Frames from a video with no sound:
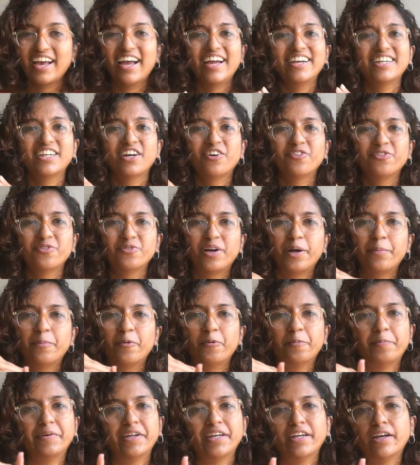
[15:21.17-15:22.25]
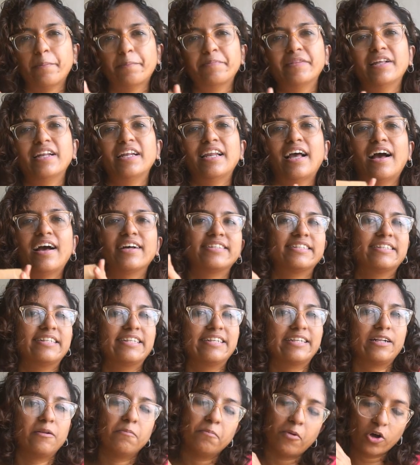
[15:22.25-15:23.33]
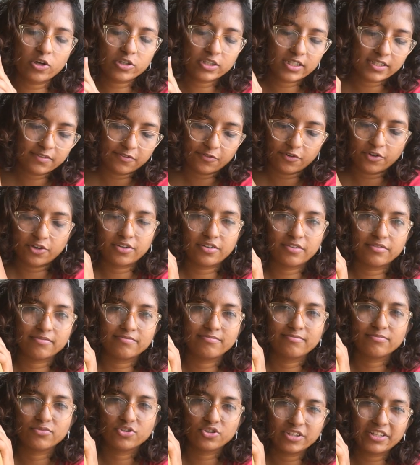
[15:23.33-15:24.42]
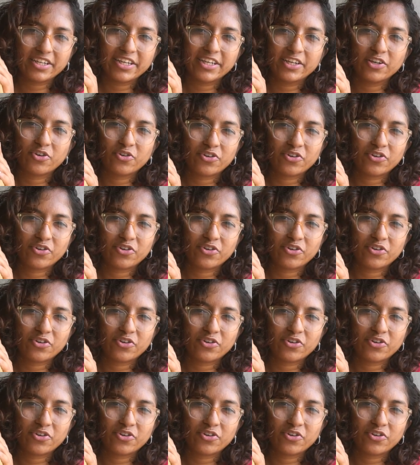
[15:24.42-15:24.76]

And now I'm opening up the last little box for today,